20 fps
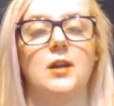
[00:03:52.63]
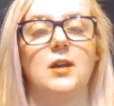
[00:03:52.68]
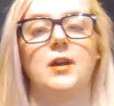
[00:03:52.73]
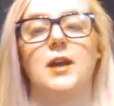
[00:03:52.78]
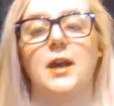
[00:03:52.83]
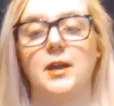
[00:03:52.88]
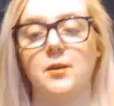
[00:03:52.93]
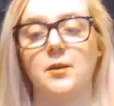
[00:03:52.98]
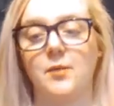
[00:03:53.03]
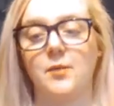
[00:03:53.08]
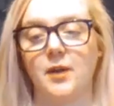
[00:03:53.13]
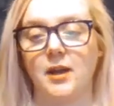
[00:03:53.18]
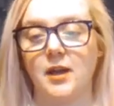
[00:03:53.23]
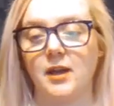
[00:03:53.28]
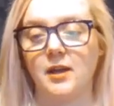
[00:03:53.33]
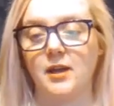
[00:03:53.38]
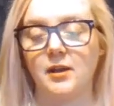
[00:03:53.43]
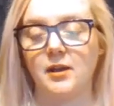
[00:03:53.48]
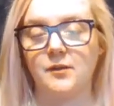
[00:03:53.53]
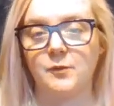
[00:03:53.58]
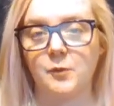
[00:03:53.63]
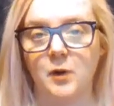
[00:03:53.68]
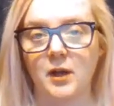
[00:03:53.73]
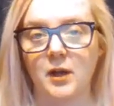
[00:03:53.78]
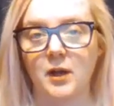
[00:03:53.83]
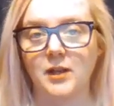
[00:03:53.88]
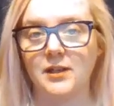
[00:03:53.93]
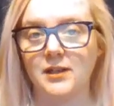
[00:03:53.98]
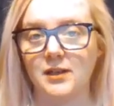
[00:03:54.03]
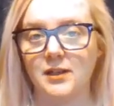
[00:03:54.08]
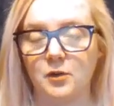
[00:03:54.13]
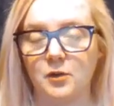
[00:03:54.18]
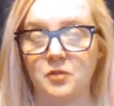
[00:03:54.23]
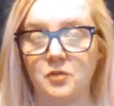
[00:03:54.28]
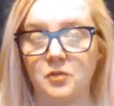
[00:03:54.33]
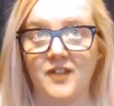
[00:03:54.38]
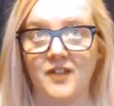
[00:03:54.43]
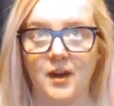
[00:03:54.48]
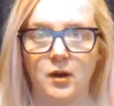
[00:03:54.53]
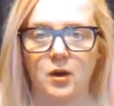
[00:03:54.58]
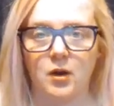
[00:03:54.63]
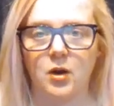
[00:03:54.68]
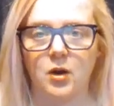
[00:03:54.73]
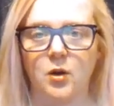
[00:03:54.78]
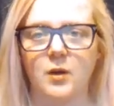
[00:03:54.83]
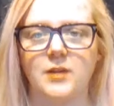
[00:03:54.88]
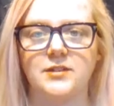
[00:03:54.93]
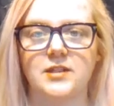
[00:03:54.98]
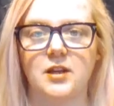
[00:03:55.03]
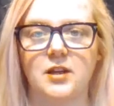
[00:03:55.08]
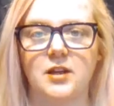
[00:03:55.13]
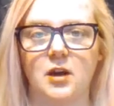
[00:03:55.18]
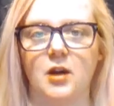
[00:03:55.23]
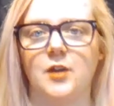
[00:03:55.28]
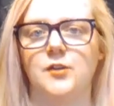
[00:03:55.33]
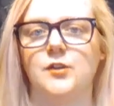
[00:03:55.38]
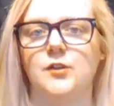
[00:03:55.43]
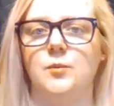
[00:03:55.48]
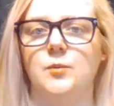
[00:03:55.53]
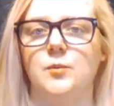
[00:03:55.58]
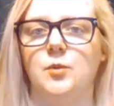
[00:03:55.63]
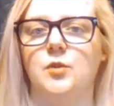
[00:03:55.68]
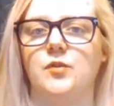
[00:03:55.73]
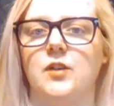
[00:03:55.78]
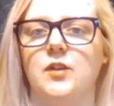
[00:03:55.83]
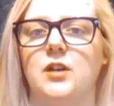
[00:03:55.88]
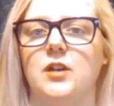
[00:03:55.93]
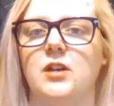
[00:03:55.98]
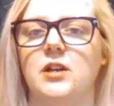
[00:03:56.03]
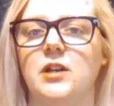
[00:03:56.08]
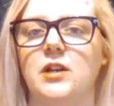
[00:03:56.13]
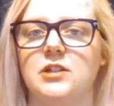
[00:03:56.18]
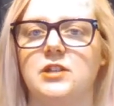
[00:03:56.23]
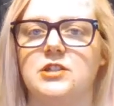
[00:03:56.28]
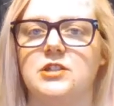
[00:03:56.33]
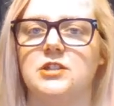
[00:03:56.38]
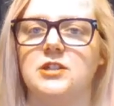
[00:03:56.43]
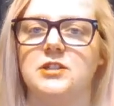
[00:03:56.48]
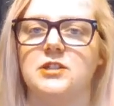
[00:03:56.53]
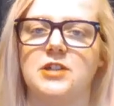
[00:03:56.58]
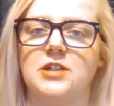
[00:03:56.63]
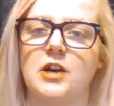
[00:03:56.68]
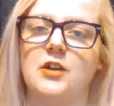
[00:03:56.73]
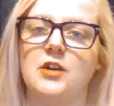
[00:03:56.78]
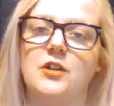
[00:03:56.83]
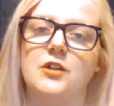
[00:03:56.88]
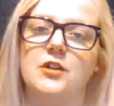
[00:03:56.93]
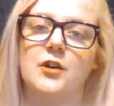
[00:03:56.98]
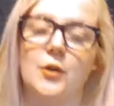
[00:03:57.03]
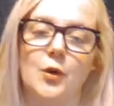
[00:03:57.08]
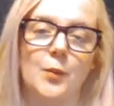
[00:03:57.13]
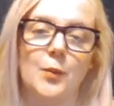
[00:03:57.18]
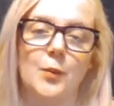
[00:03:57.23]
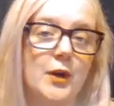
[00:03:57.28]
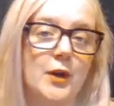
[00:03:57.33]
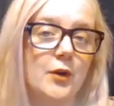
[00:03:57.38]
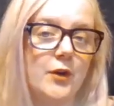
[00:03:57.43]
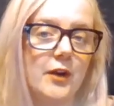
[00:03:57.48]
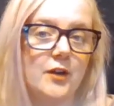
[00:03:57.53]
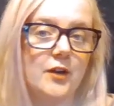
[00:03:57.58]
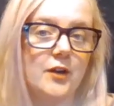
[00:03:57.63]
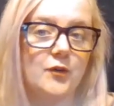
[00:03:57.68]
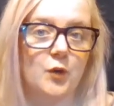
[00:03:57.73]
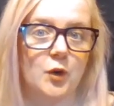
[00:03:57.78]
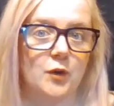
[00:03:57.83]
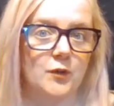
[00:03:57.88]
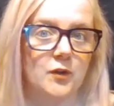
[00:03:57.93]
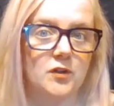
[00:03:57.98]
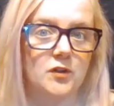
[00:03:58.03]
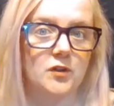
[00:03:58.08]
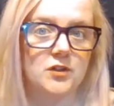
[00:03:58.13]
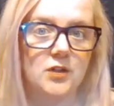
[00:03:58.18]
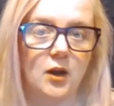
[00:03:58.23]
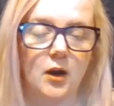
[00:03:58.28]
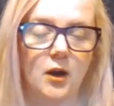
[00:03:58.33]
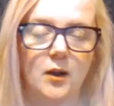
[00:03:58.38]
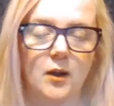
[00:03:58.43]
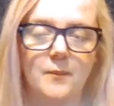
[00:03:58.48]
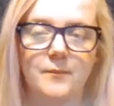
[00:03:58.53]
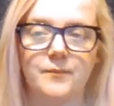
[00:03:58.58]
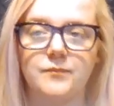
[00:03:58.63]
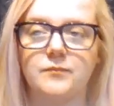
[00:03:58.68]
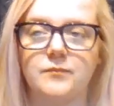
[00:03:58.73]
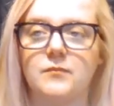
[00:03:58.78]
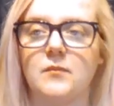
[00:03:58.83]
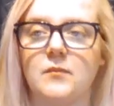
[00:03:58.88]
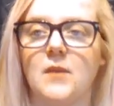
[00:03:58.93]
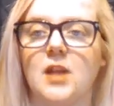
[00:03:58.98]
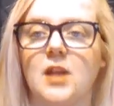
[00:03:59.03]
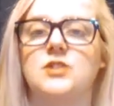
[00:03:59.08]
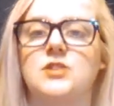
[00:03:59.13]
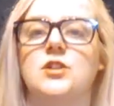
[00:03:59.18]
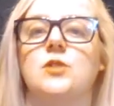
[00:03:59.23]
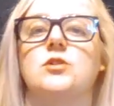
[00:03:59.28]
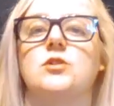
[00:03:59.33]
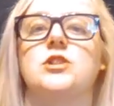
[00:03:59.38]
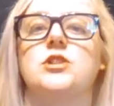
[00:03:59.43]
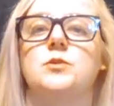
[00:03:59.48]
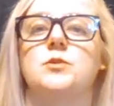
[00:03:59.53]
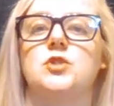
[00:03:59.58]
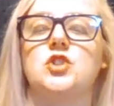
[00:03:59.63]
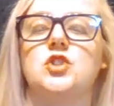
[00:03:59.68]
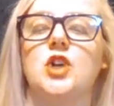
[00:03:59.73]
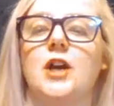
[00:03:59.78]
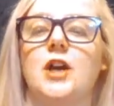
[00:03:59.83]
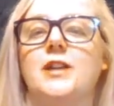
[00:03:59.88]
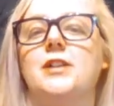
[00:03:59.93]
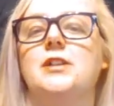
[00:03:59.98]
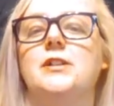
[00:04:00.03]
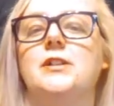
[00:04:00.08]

Anyway, Veronica, or Vero, as they called her in the movie, she started her period for her first time. So she was trying to